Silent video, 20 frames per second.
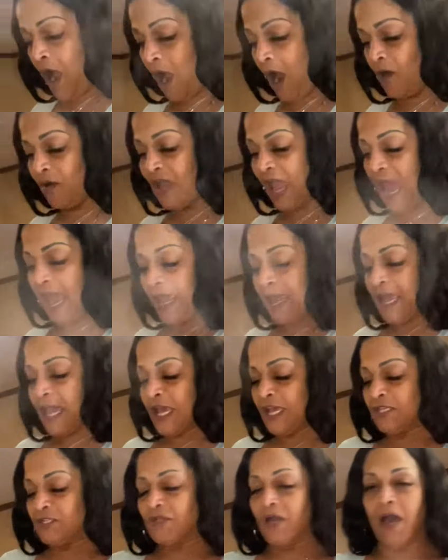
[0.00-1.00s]
Okay.
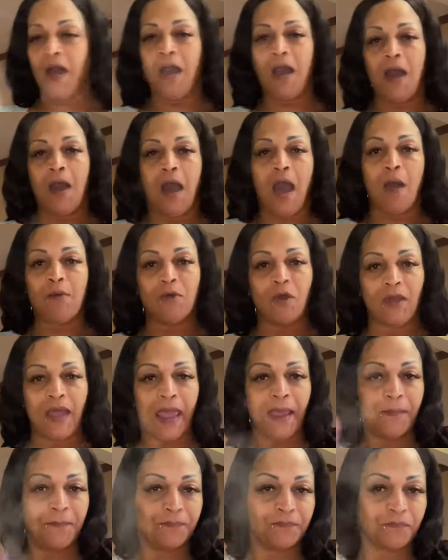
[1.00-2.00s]
Uh,
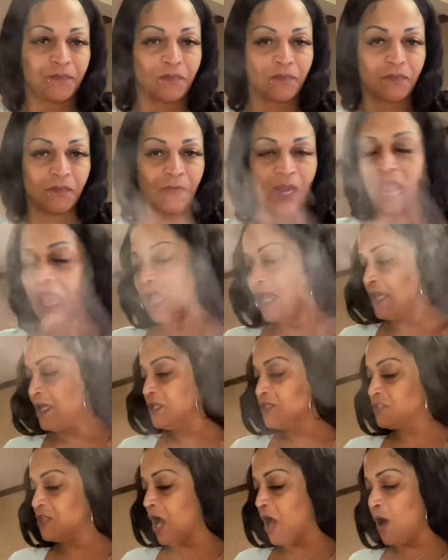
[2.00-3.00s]
okay.
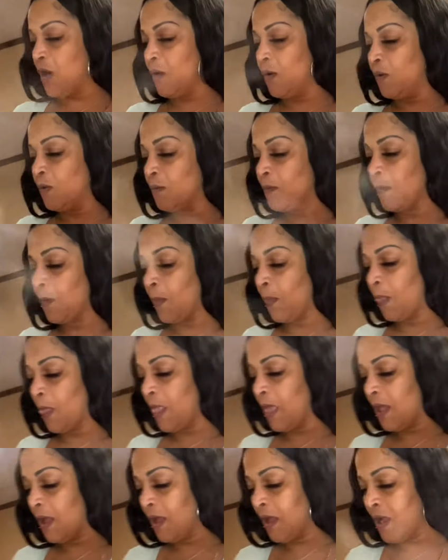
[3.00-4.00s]
So,
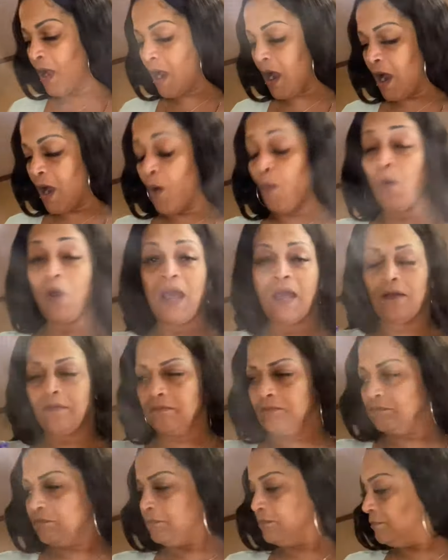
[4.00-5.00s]
what?
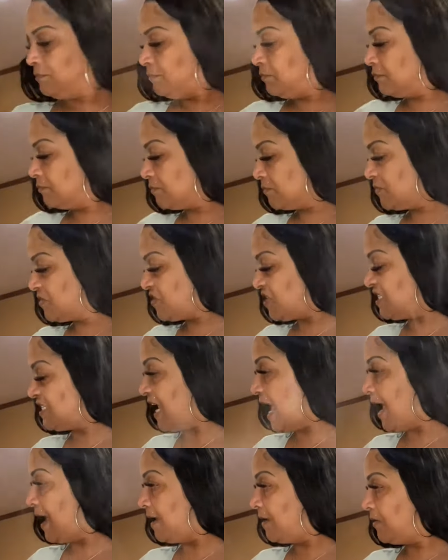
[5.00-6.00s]
See,
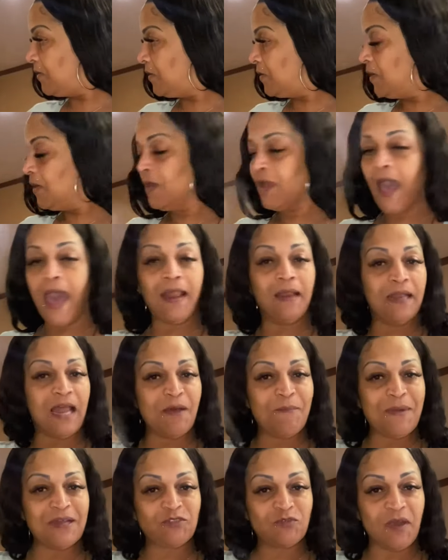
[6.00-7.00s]
guys, I
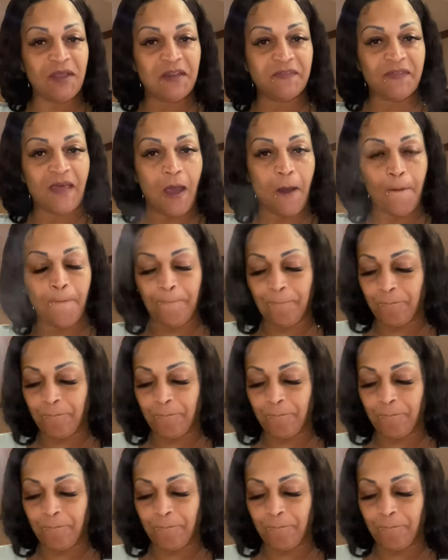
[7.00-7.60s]
lost my train of thought.